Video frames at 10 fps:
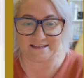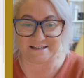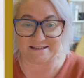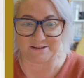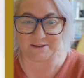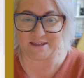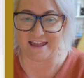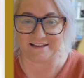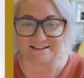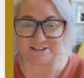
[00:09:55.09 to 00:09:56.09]
says,
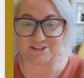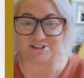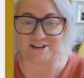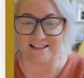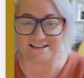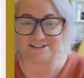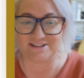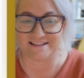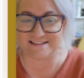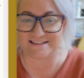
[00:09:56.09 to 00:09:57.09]
okay, let's
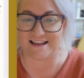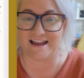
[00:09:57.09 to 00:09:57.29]
challenge this